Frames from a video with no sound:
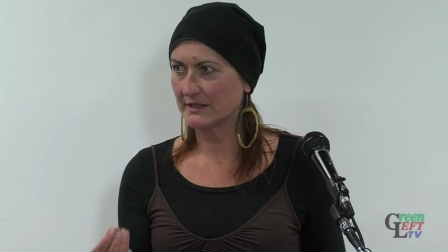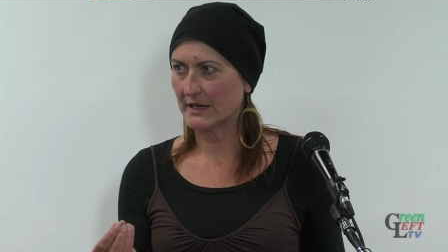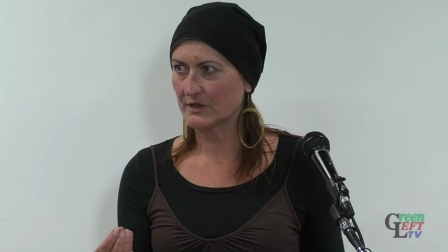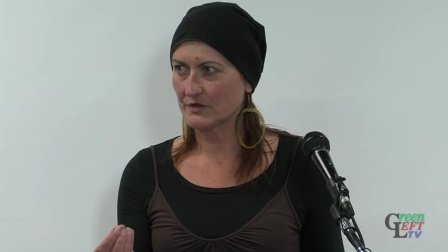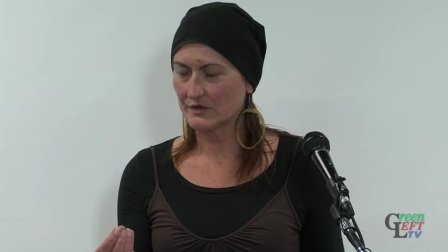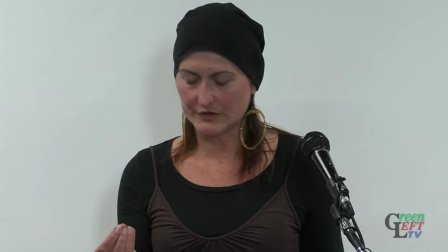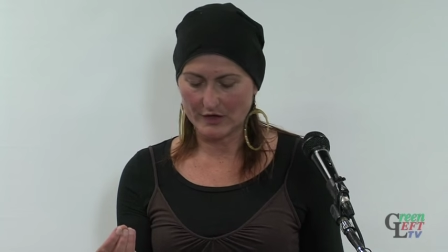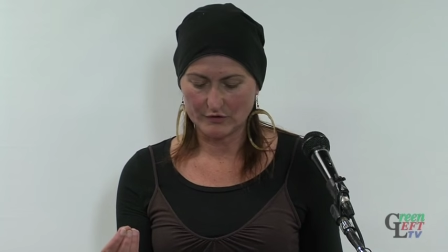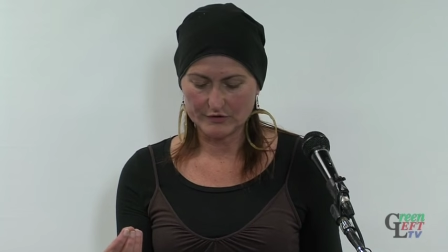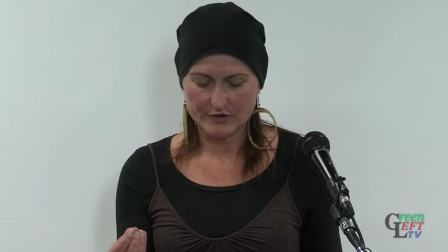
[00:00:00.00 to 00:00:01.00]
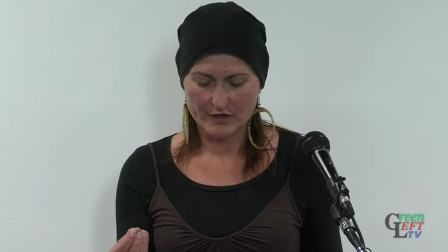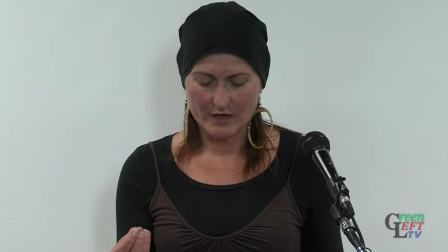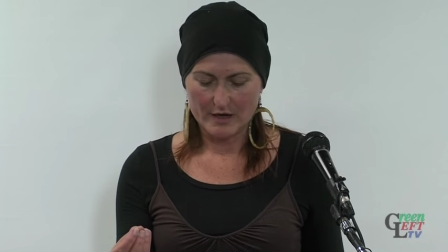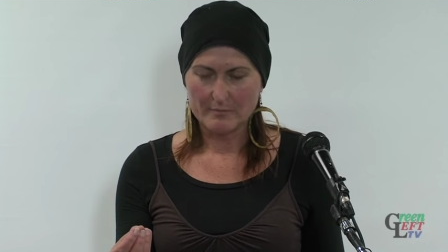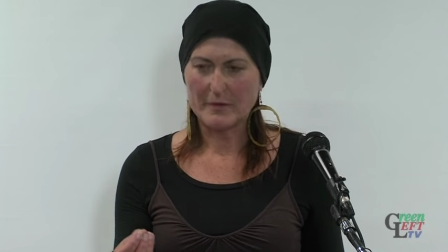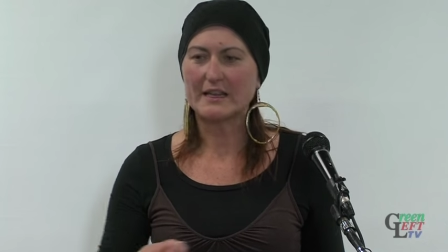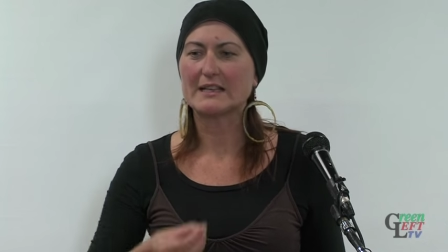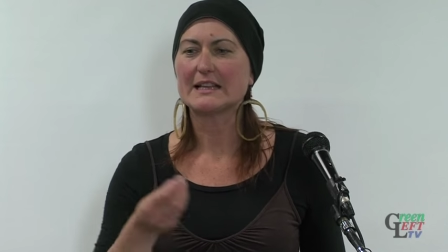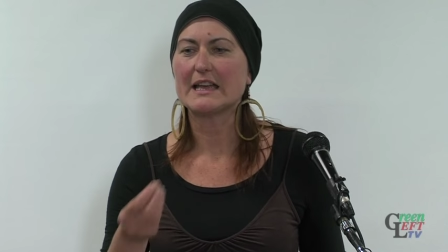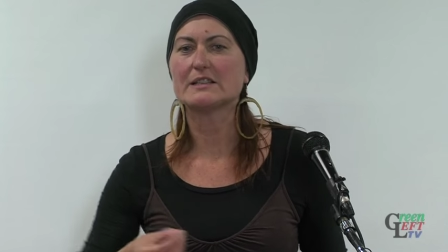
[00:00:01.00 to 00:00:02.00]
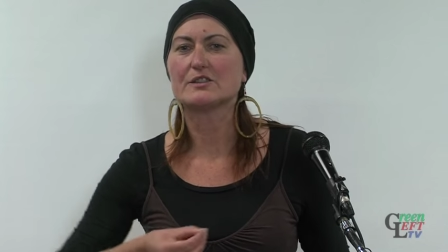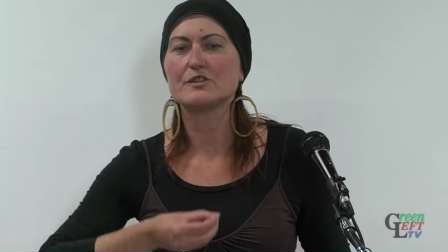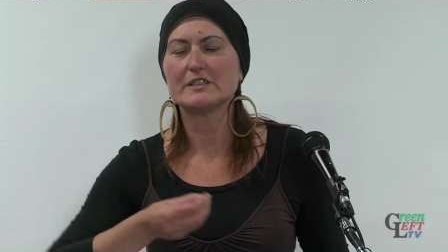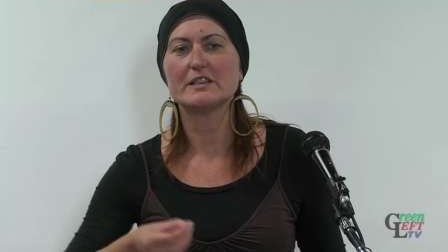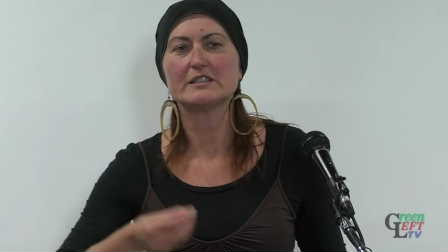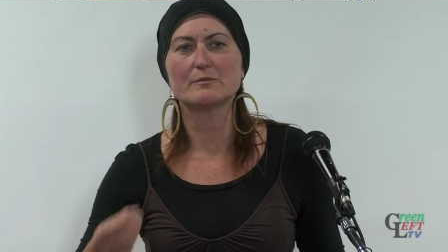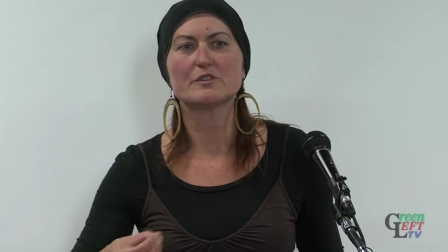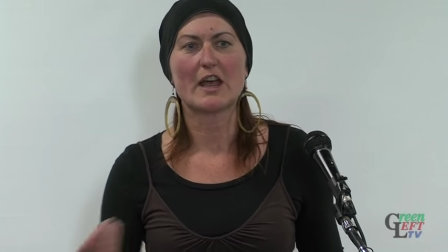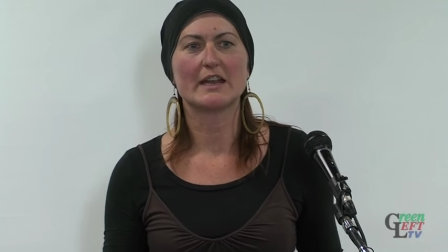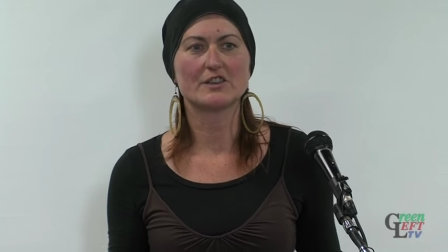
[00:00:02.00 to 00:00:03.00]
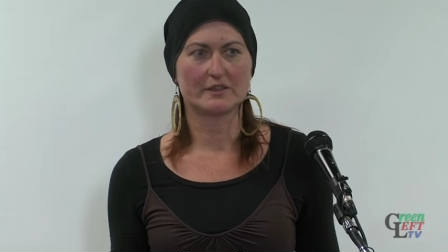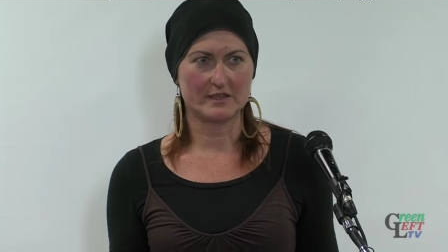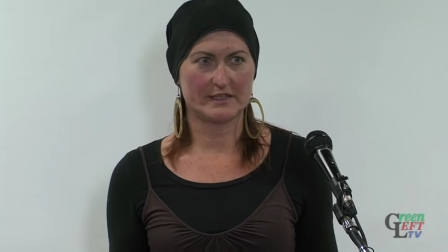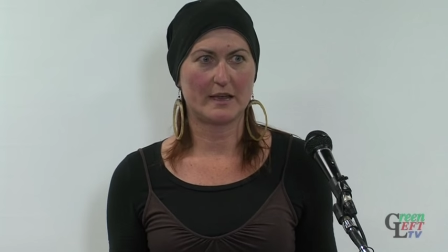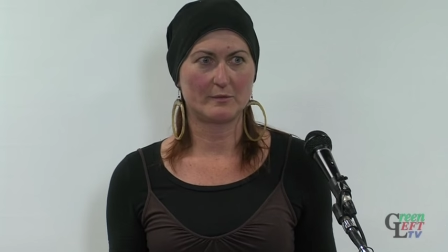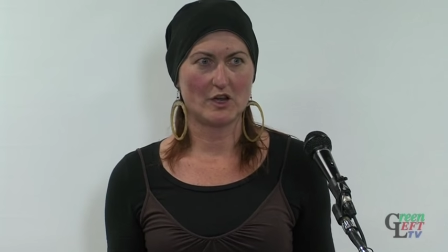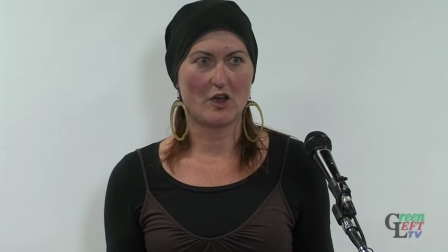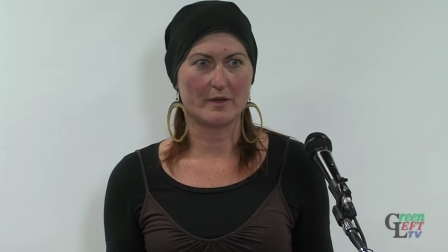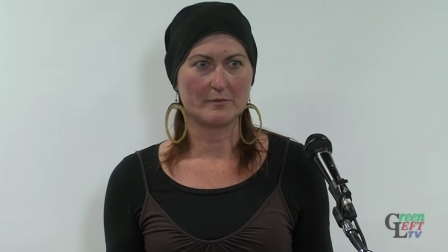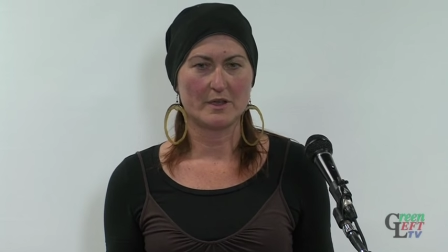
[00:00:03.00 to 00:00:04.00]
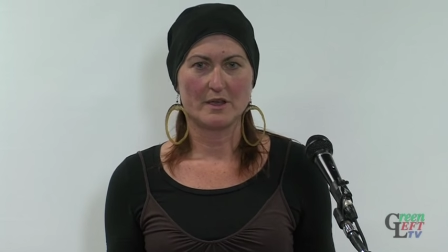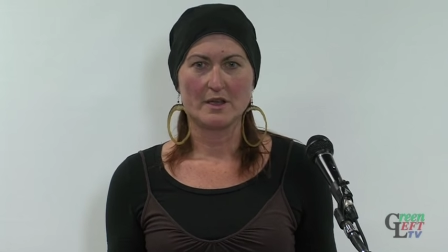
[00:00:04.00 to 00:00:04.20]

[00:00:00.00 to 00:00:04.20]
and sexual assault, but that leads to system change at the same time.